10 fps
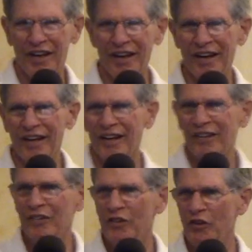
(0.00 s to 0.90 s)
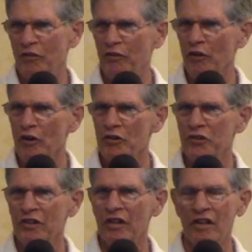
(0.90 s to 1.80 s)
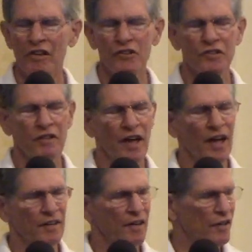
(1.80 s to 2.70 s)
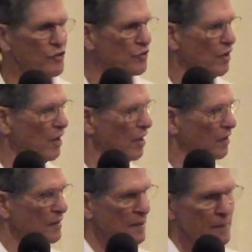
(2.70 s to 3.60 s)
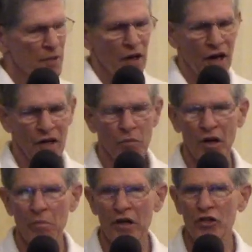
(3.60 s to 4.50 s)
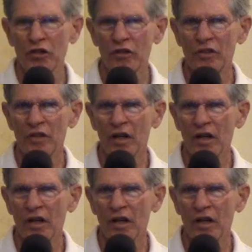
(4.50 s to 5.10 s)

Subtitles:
The first is that, as Hanuman mentioned,